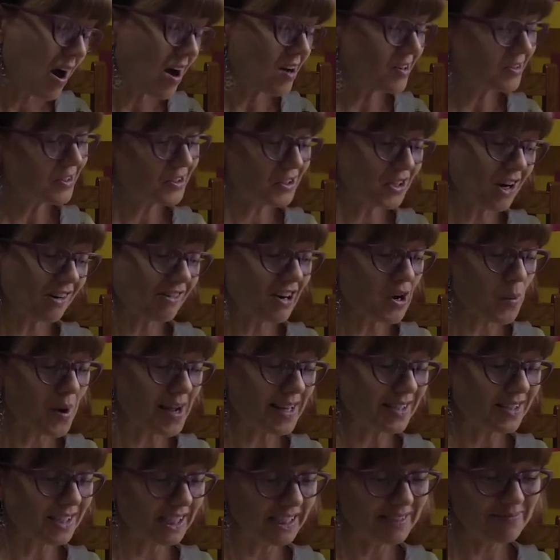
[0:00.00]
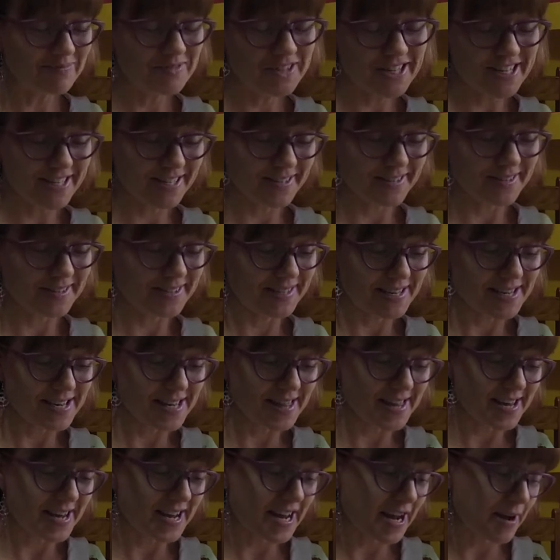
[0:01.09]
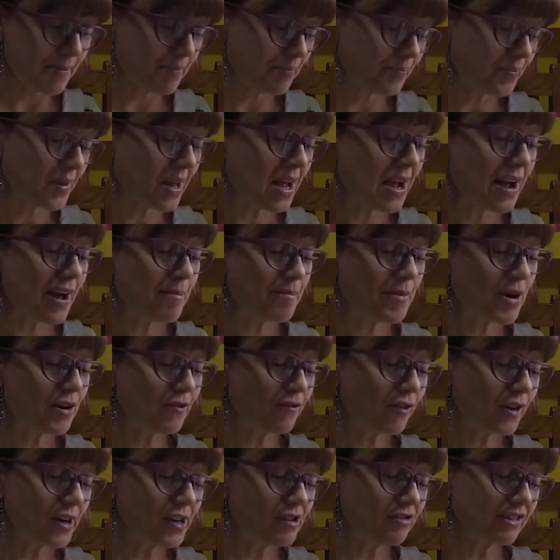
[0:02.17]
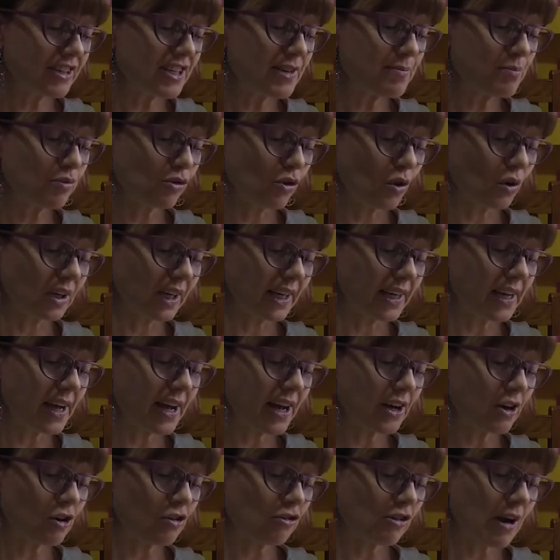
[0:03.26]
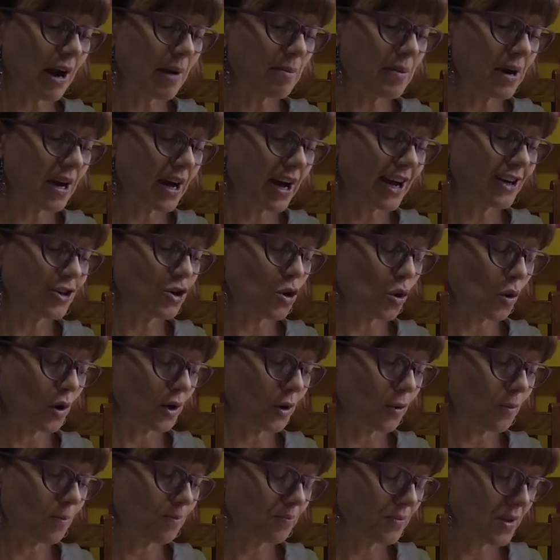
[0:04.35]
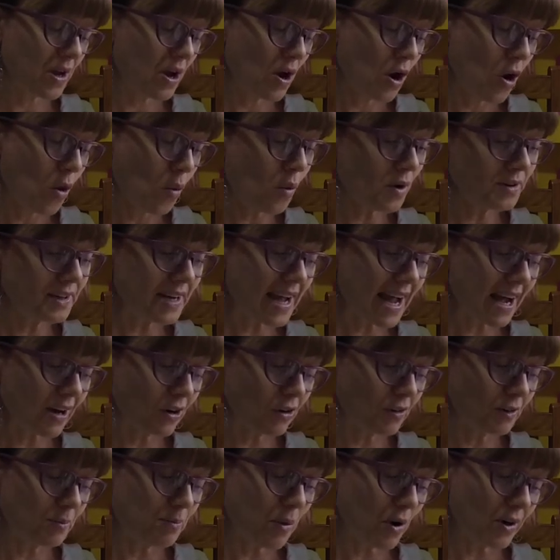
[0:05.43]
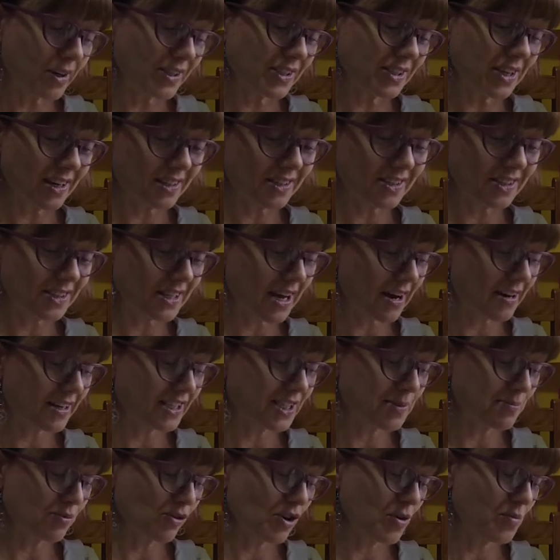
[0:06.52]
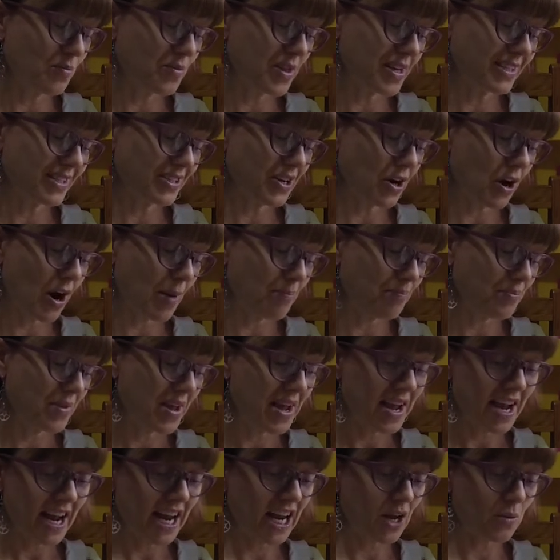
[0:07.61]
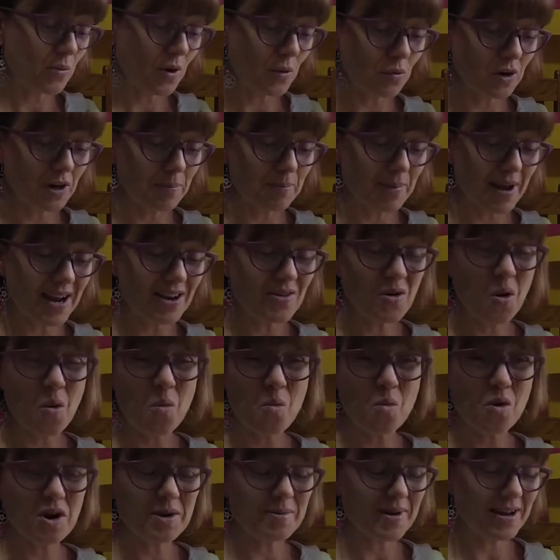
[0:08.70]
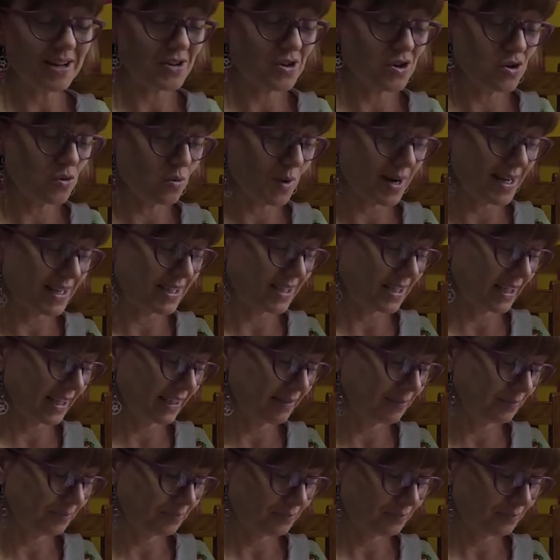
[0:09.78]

Oh, sorry, Weasley, didn't see you there. Malfoy grinned broadly at Crabbe and Goyle. Wonder how long Potter's going to stay on his broom this time. Anyone want to bet? What about you, Weasley?